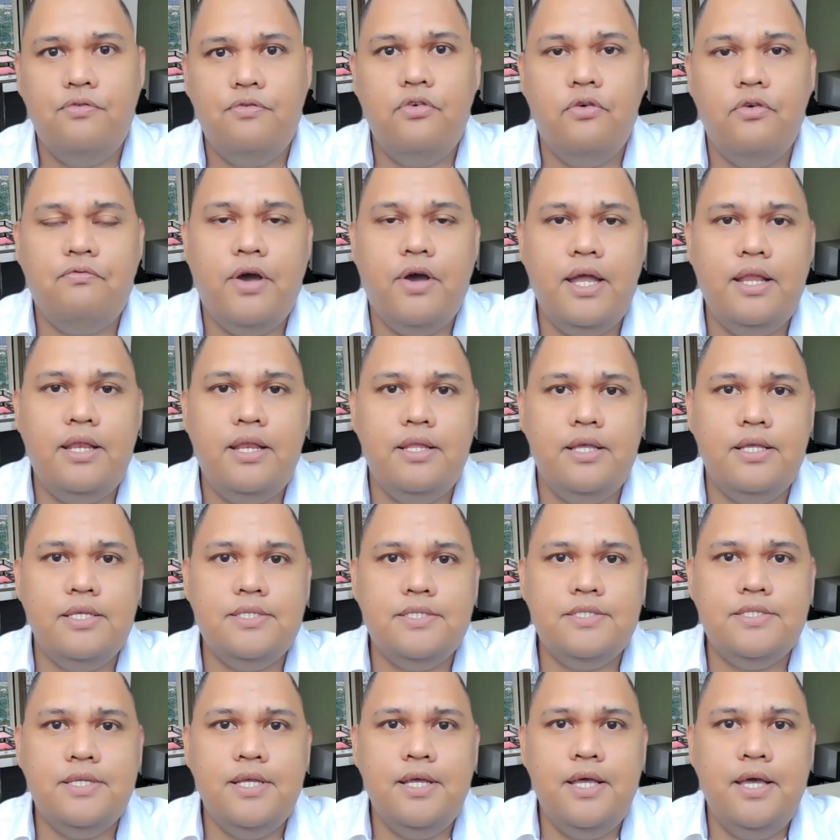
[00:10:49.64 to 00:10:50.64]
If you find
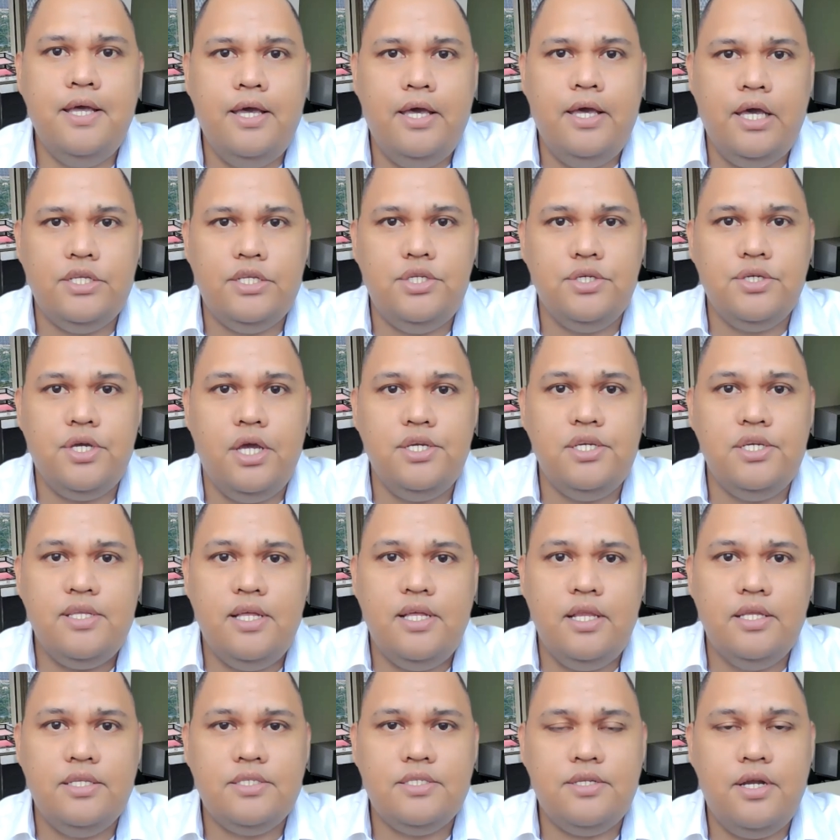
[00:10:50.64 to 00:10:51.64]
this
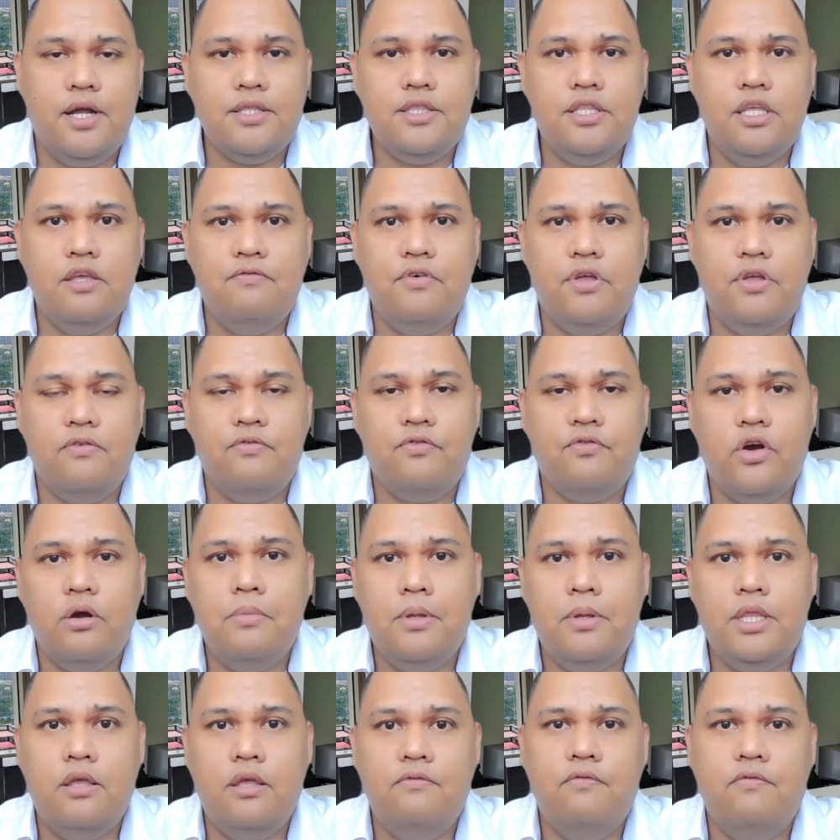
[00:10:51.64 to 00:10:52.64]
educational, instructive, and
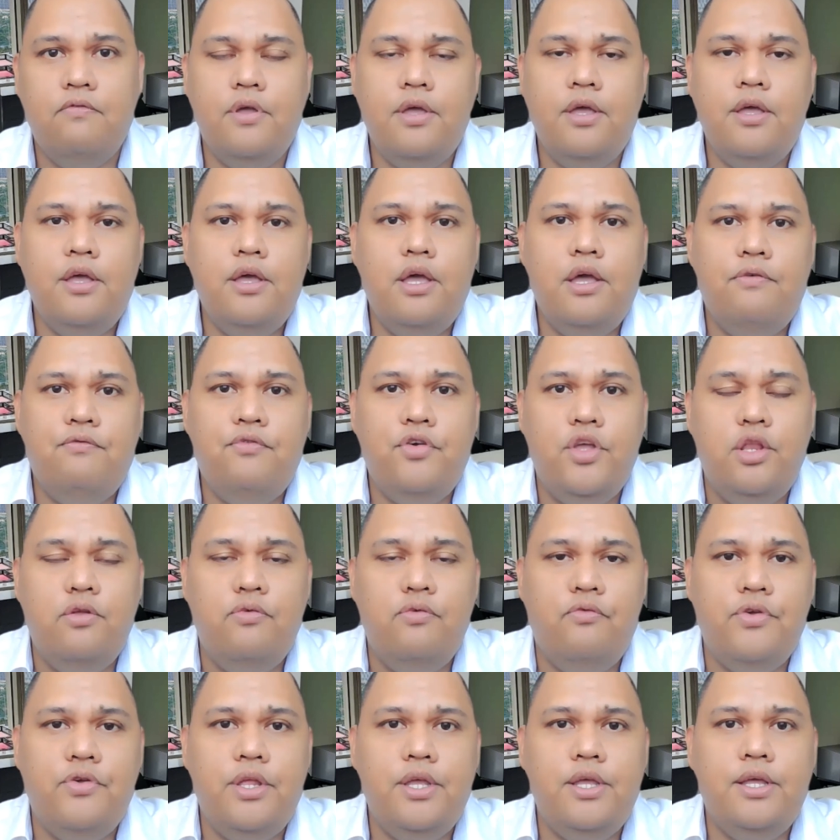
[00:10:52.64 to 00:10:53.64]
informative,
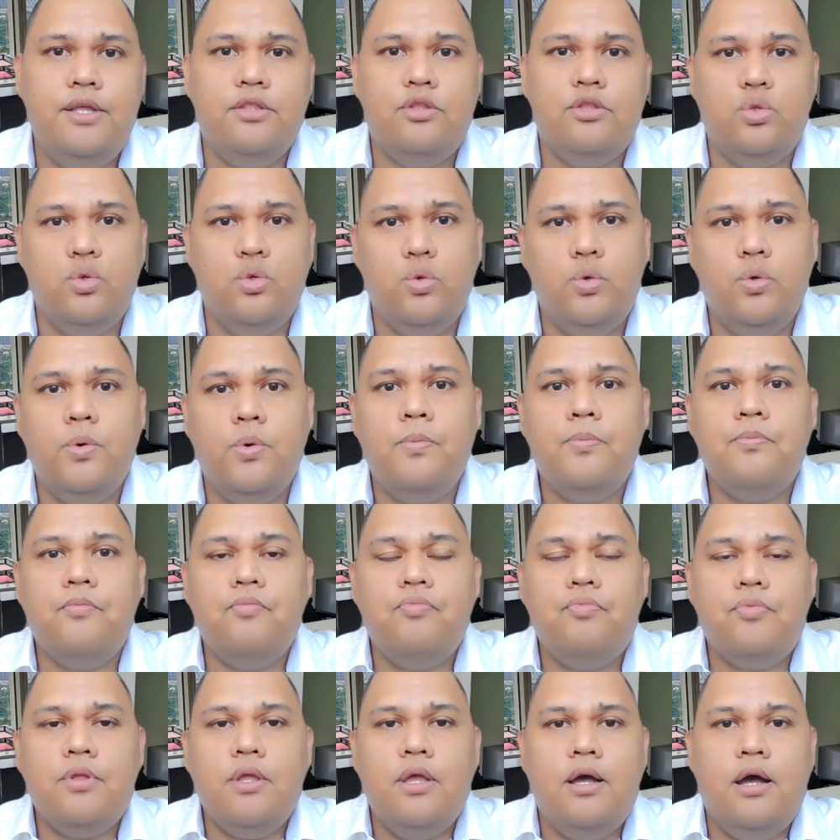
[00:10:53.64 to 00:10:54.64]
feel free to
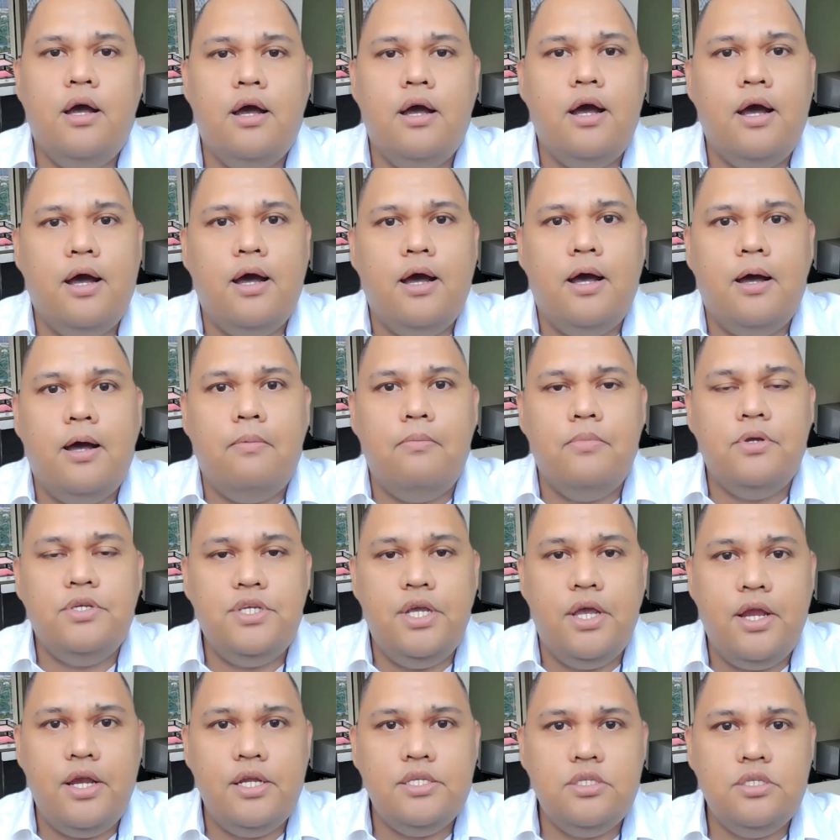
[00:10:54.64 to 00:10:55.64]
uh,
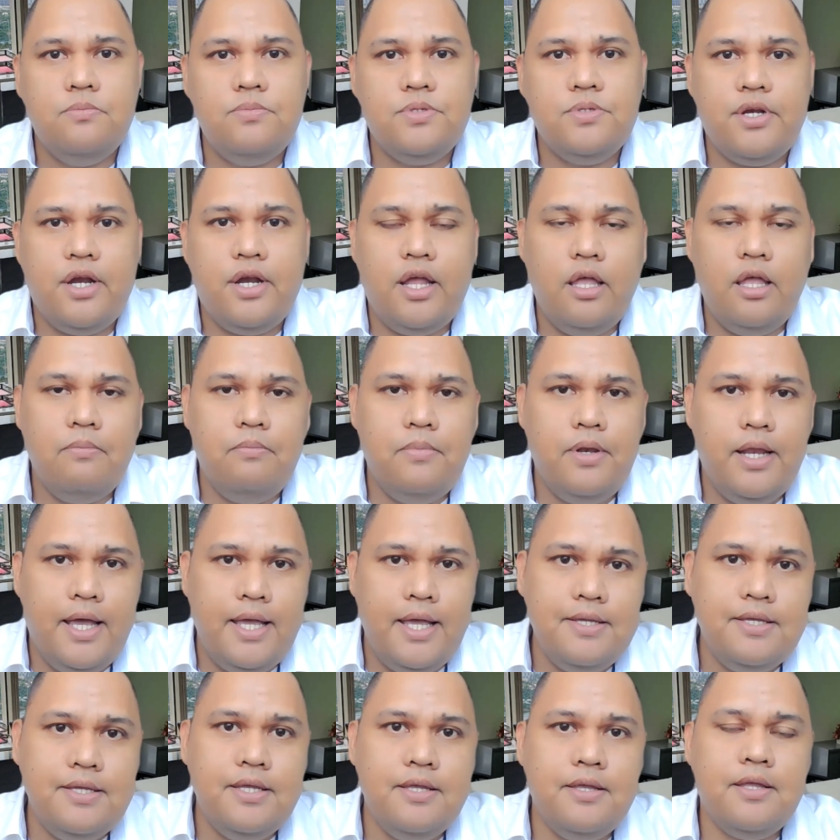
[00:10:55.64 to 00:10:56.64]
share, subscribe,
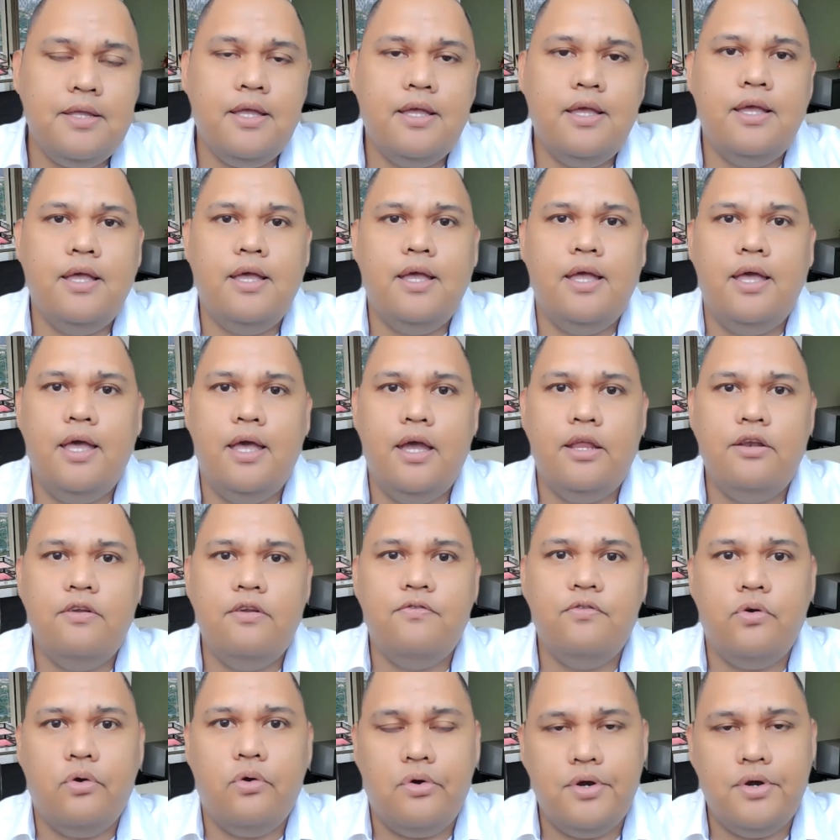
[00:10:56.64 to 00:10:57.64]
like,
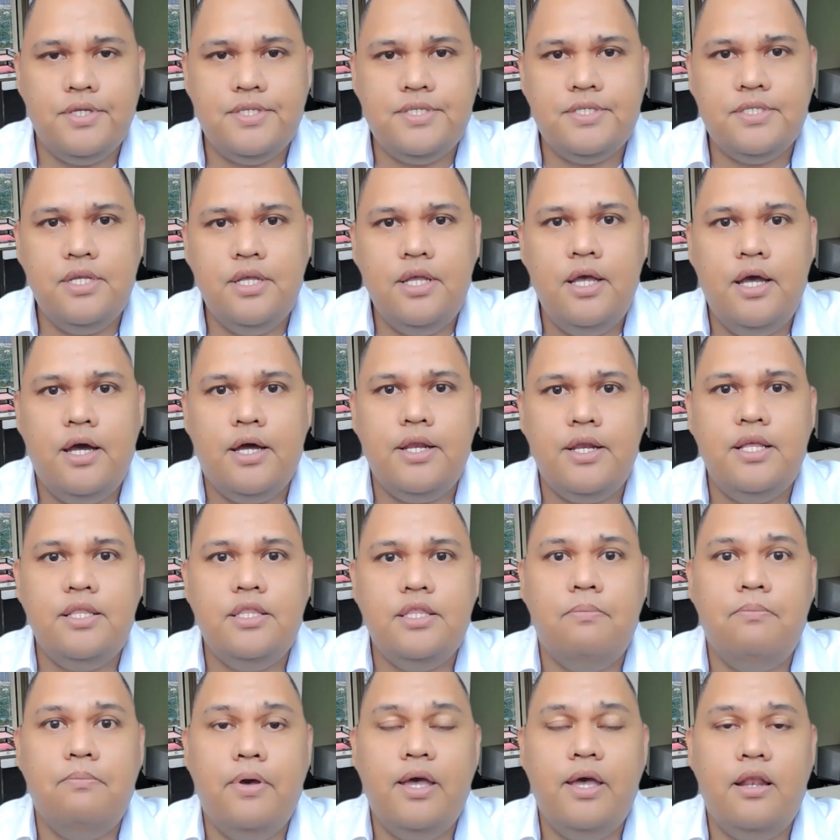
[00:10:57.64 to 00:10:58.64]
and of course,
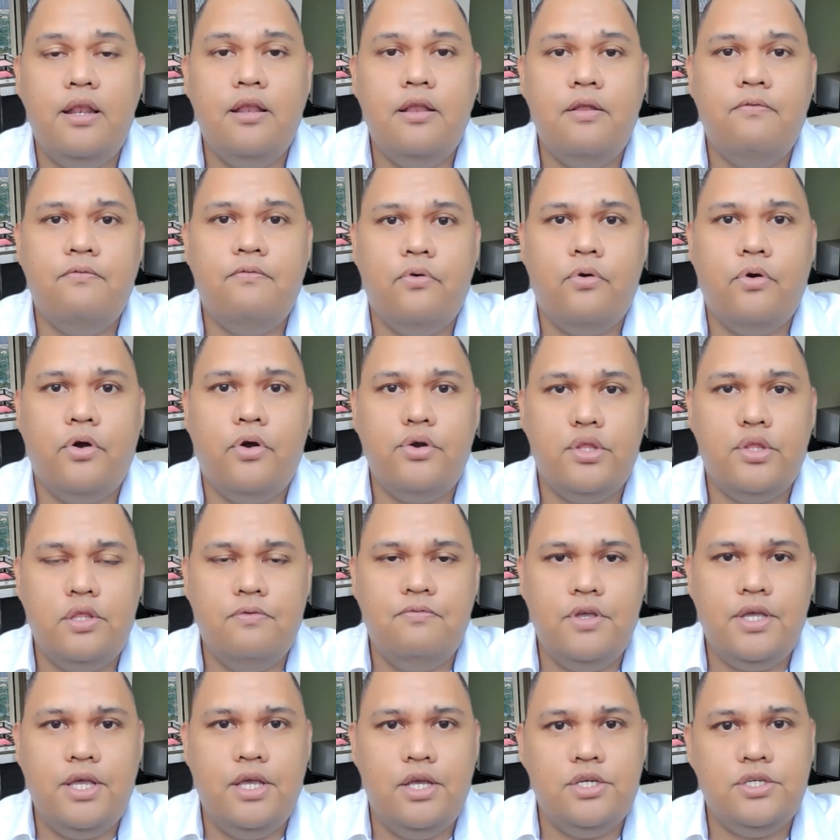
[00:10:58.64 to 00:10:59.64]
ring the bell for
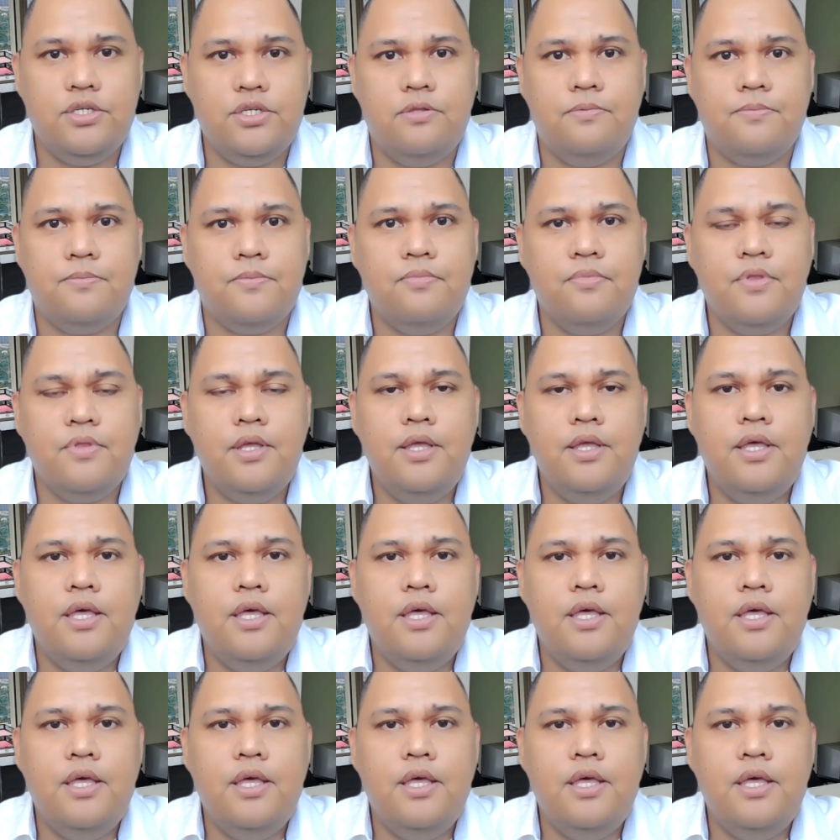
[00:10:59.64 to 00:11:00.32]
notification.